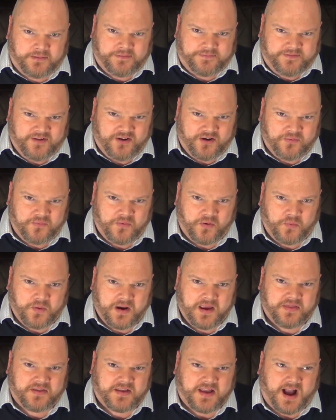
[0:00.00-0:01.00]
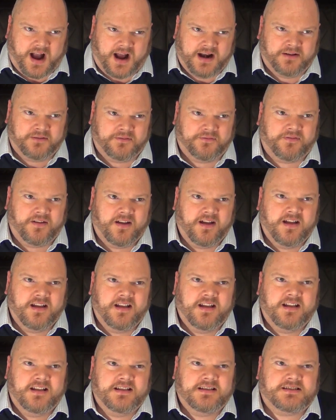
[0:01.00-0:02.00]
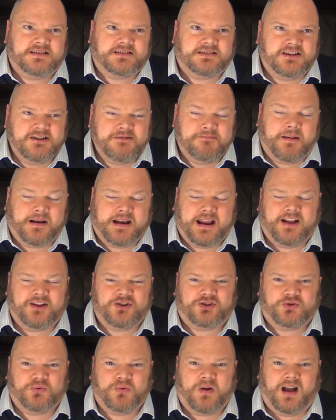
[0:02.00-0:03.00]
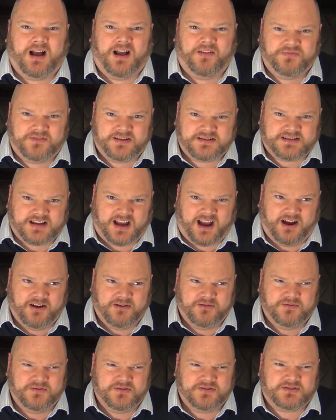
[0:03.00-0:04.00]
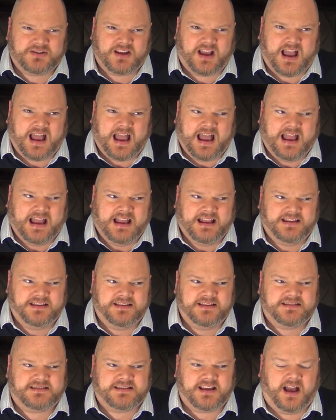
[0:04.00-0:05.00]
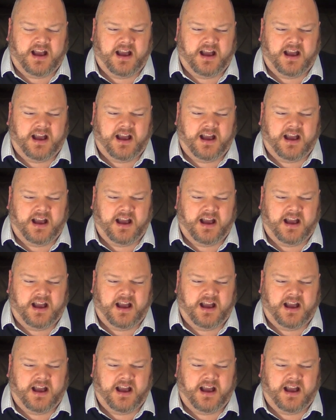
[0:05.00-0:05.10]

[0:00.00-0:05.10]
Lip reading: film with kind of supernatural undertones and